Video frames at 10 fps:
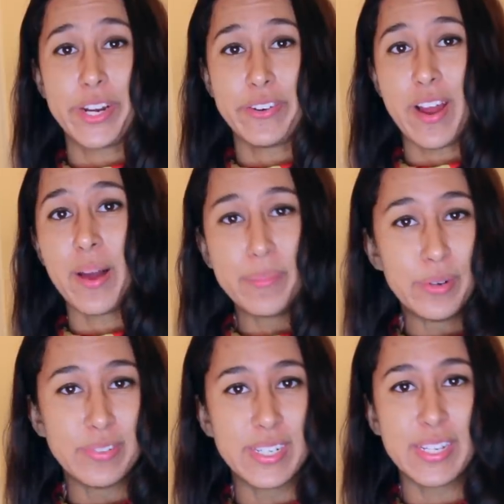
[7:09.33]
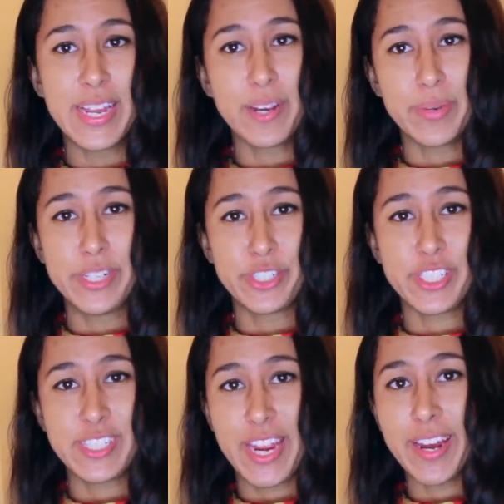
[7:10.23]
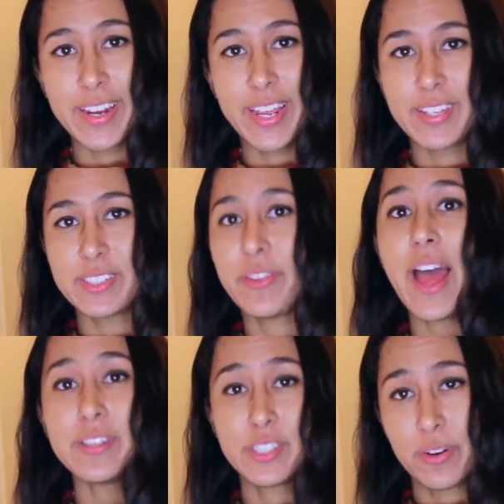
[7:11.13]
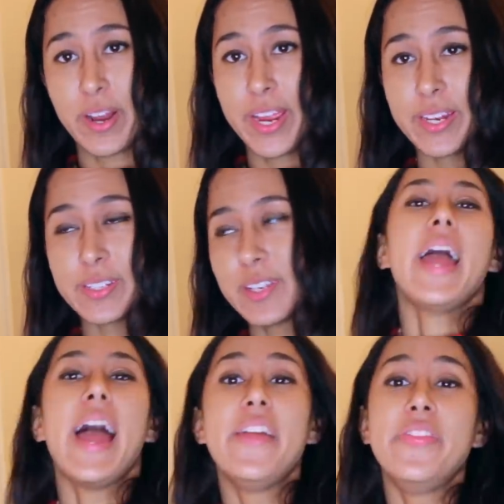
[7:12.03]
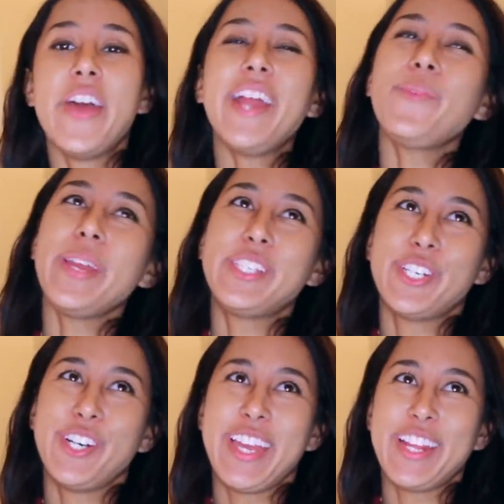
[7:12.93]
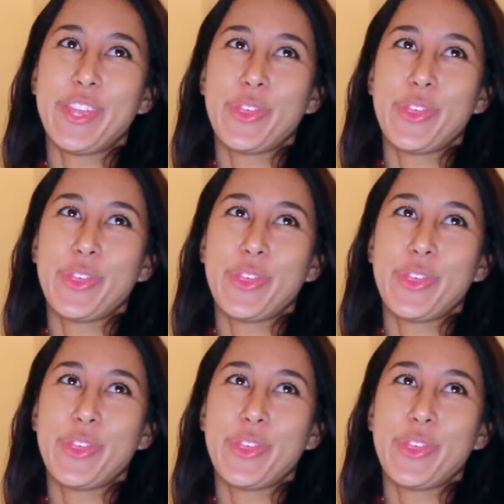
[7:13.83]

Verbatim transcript: you're not moving, like when you're just standing. So that's great. And then we took it